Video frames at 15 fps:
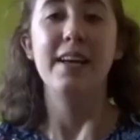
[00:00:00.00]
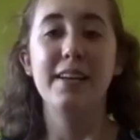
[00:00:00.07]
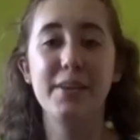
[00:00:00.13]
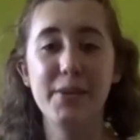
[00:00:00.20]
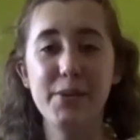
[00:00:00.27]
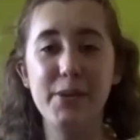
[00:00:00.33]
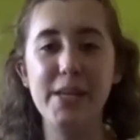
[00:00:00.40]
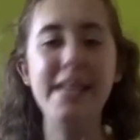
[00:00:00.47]

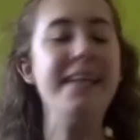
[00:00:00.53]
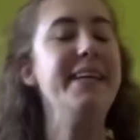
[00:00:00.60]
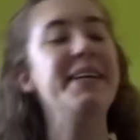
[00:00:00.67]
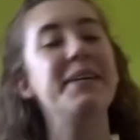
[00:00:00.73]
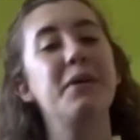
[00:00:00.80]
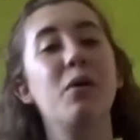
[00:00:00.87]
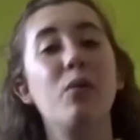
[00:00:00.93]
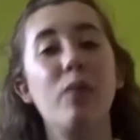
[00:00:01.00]
Cool.
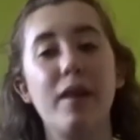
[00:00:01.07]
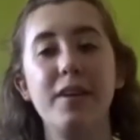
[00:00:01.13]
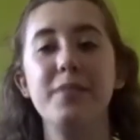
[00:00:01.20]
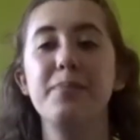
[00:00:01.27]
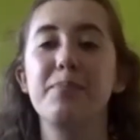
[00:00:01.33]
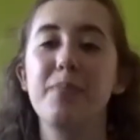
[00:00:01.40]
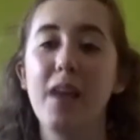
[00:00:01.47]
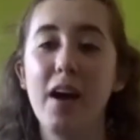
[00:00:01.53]

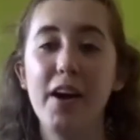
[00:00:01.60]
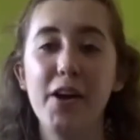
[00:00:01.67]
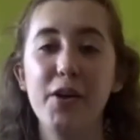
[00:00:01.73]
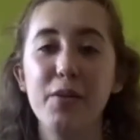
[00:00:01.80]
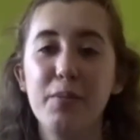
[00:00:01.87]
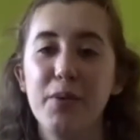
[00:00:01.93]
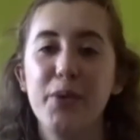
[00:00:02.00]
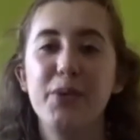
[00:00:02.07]
Well, I
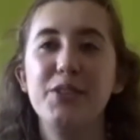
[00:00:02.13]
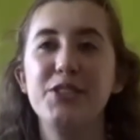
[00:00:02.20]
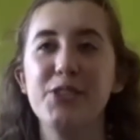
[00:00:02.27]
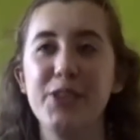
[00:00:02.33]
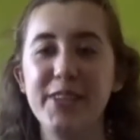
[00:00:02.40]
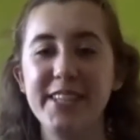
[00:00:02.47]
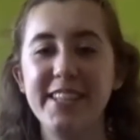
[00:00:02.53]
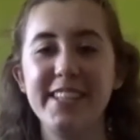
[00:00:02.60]
hope you
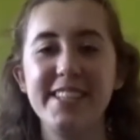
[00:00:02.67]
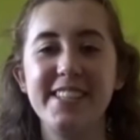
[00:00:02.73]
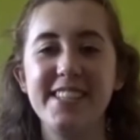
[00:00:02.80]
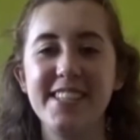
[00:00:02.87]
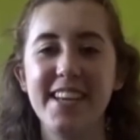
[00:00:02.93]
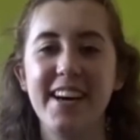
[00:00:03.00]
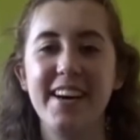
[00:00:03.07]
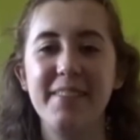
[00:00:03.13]
enjoyed
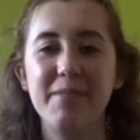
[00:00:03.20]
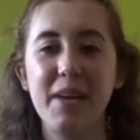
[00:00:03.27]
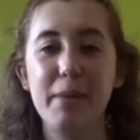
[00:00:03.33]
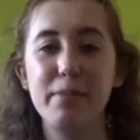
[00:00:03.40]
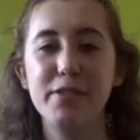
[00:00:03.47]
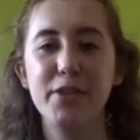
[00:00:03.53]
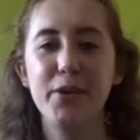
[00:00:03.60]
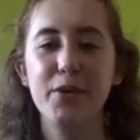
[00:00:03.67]
this
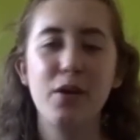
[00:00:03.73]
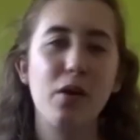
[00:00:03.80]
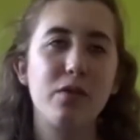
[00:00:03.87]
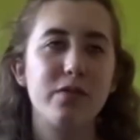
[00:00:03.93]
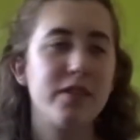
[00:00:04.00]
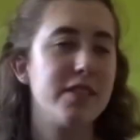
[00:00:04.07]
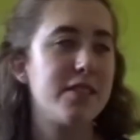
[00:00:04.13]
episode of